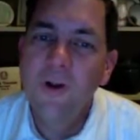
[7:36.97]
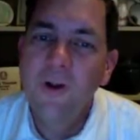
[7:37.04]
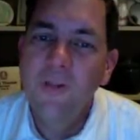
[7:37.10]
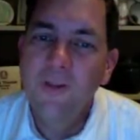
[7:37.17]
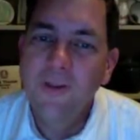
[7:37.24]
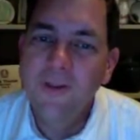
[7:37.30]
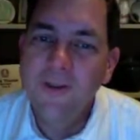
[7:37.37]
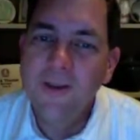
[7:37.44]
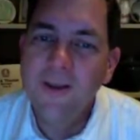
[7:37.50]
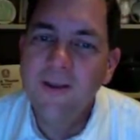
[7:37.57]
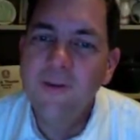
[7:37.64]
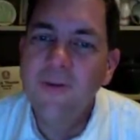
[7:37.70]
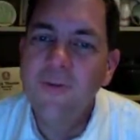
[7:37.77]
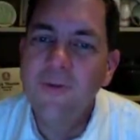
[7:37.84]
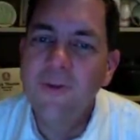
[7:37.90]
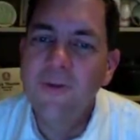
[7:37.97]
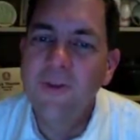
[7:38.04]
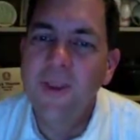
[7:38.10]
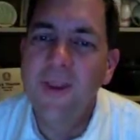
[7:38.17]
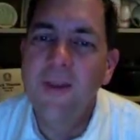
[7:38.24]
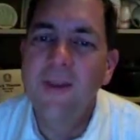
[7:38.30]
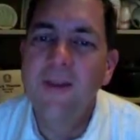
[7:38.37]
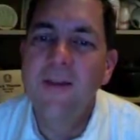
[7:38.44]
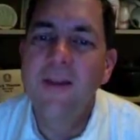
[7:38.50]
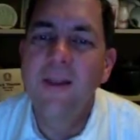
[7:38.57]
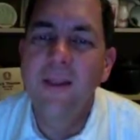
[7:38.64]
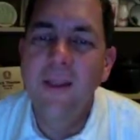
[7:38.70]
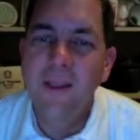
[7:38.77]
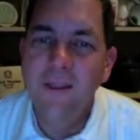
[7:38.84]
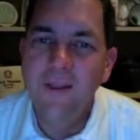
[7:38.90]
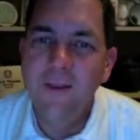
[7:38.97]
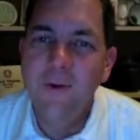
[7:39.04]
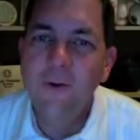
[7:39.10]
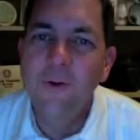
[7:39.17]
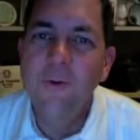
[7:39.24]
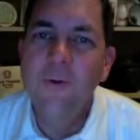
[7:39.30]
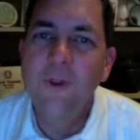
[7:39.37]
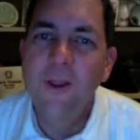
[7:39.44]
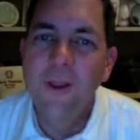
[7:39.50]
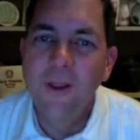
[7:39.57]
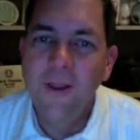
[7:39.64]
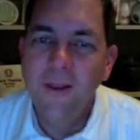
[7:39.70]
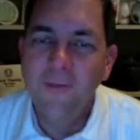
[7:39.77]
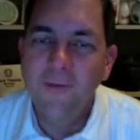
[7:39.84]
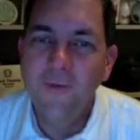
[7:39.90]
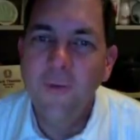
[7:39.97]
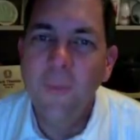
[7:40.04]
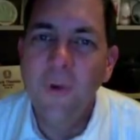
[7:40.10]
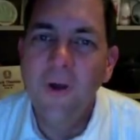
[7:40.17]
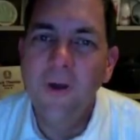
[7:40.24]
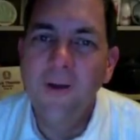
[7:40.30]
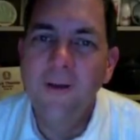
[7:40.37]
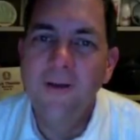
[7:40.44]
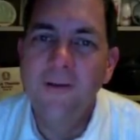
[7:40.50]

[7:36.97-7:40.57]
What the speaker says: the touch of his hand healed everybody.